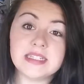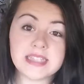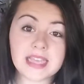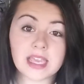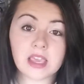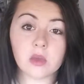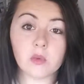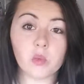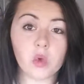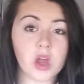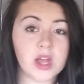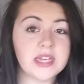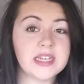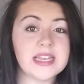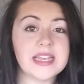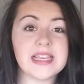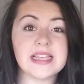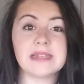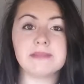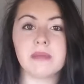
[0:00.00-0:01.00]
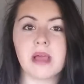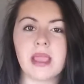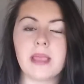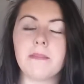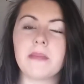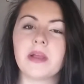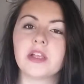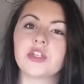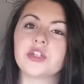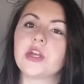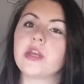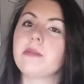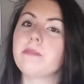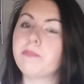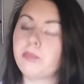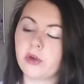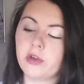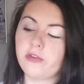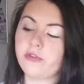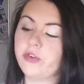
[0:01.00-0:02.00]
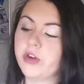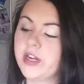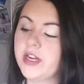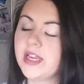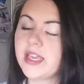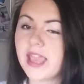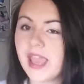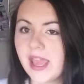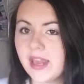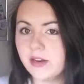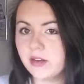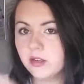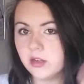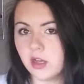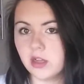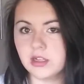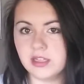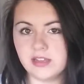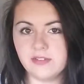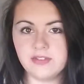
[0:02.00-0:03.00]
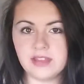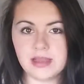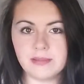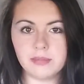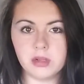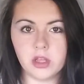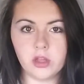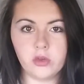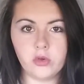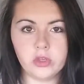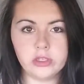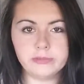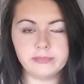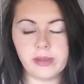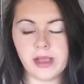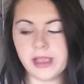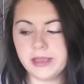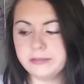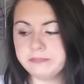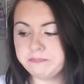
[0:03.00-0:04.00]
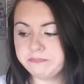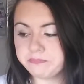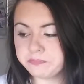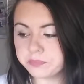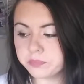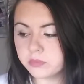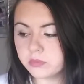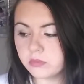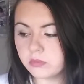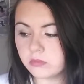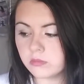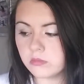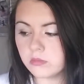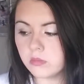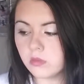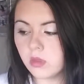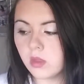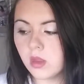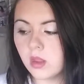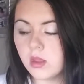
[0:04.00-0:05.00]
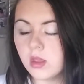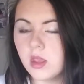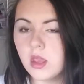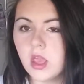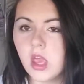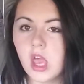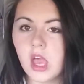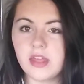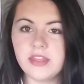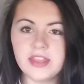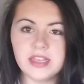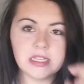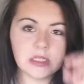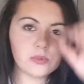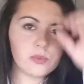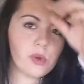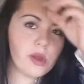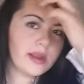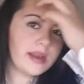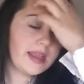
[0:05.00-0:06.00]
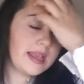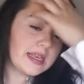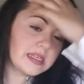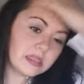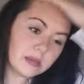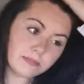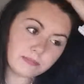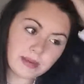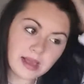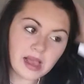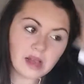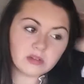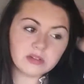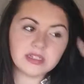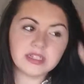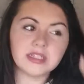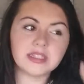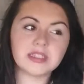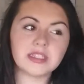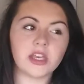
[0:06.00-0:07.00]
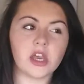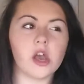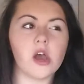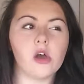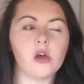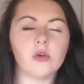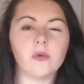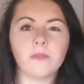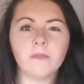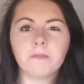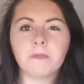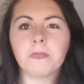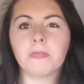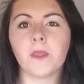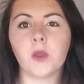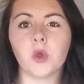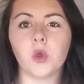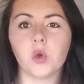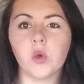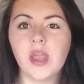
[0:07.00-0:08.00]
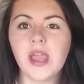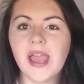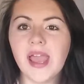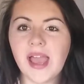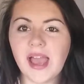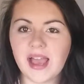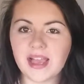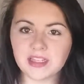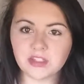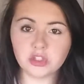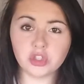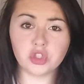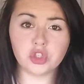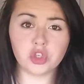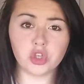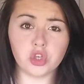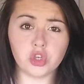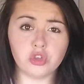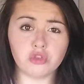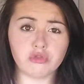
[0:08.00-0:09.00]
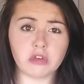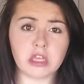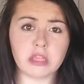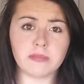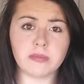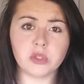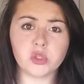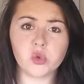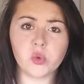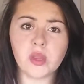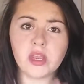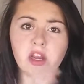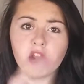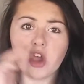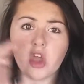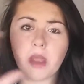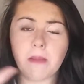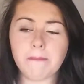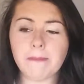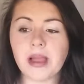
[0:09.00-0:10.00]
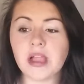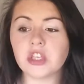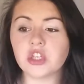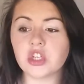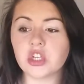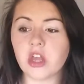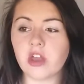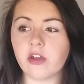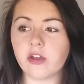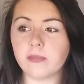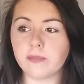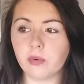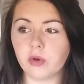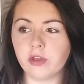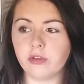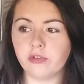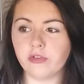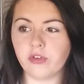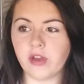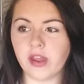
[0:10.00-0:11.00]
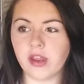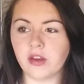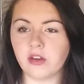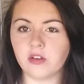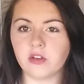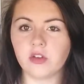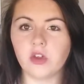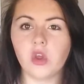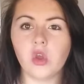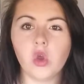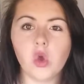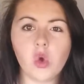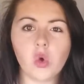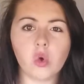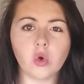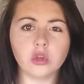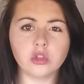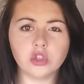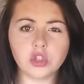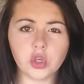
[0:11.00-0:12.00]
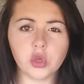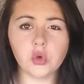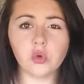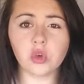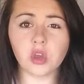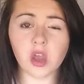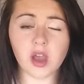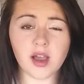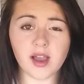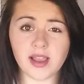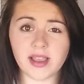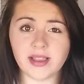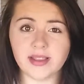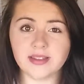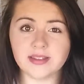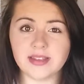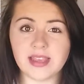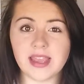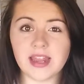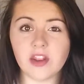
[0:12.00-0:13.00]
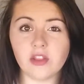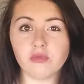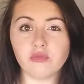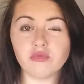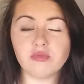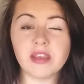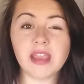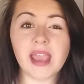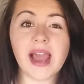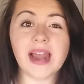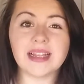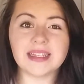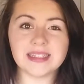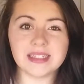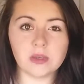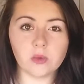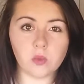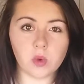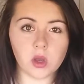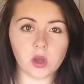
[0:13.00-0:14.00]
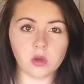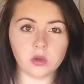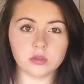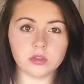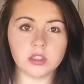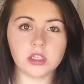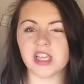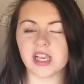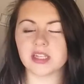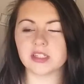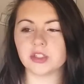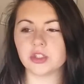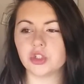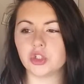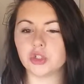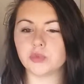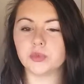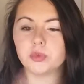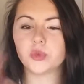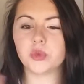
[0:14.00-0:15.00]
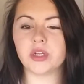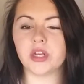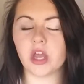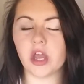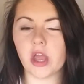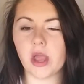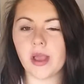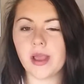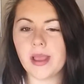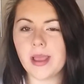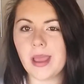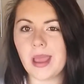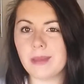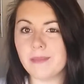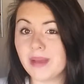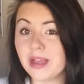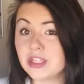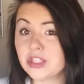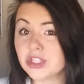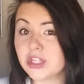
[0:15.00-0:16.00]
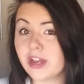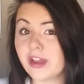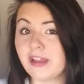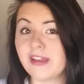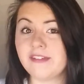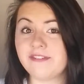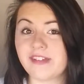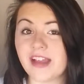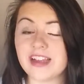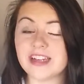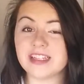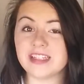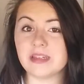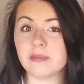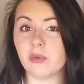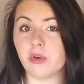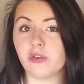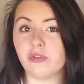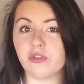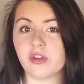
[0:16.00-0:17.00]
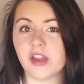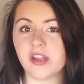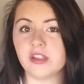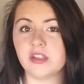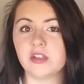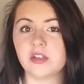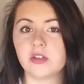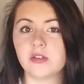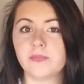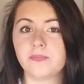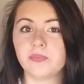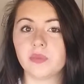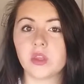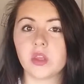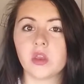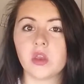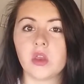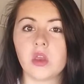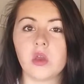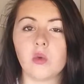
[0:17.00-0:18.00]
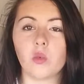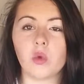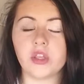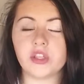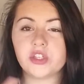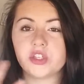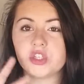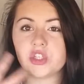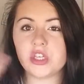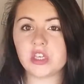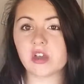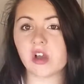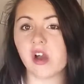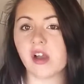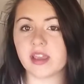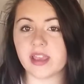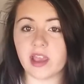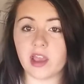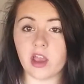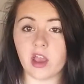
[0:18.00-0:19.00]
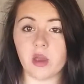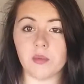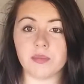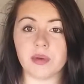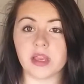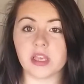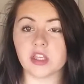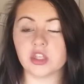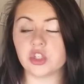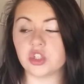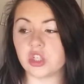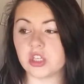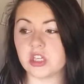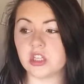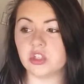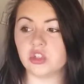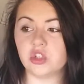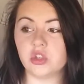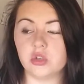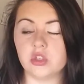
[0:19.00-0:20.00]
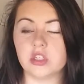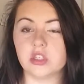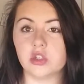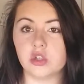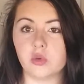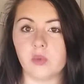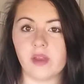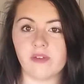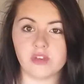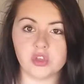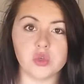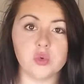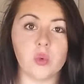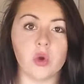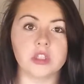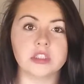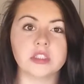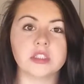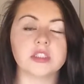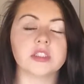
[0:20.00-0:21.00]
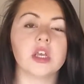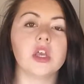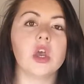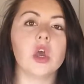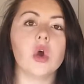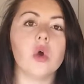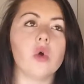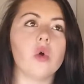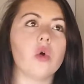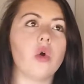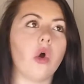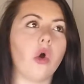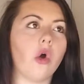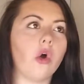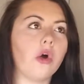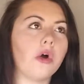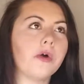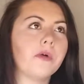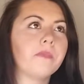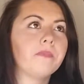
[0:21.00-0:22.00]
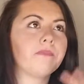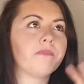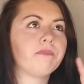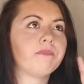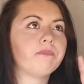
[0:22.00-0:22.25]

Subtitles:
The second one is My Imaginary Boyfriend. Again, I'll leave down below who it's by. This one is about this girl who has to choose rather between her imaginary boyfriend or two guys in the reality world. She has to choose between her imaginary fantasy boyfriend, which she can't get hurt by because she can choose it to do whatever she wants, or